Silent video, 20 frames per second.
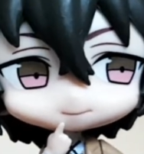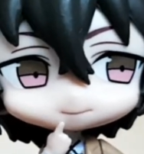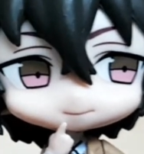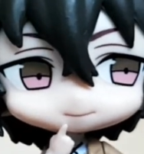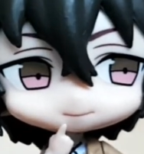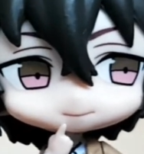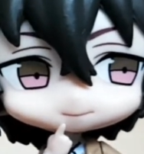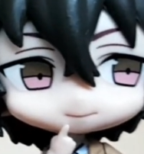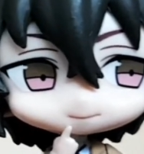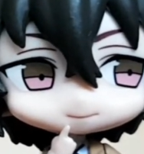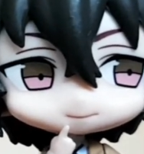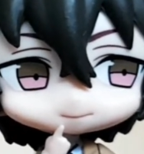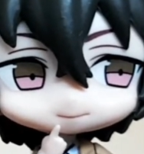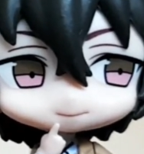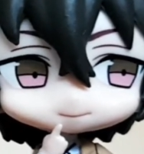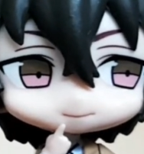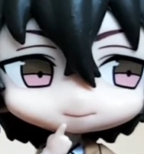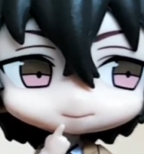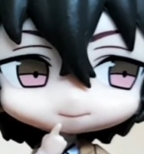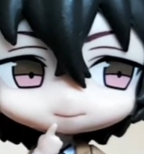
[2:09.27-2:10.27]
So
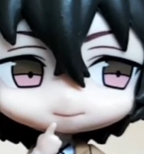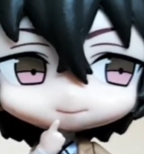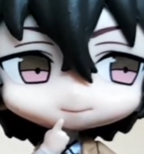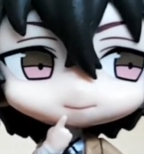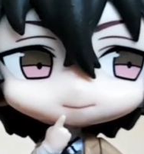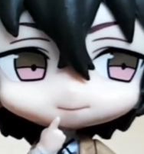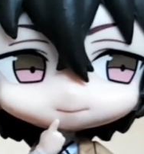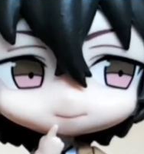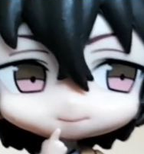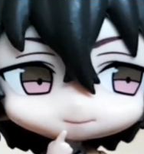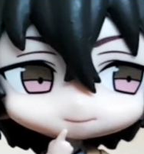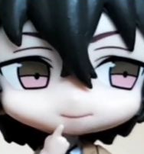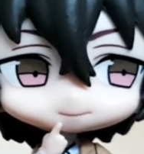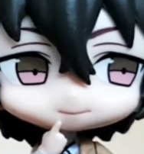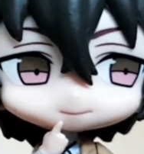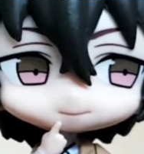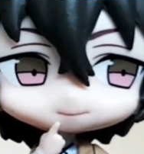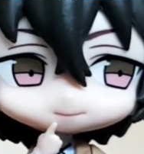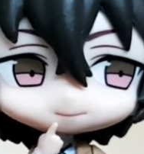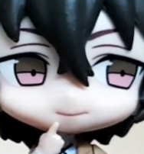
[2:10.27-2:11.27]

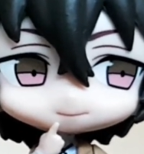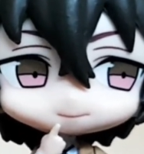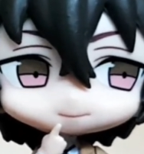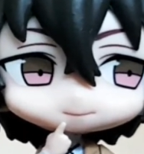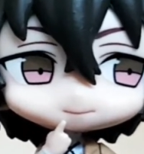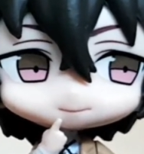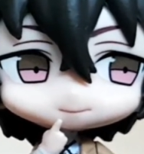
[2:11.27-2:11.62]
on his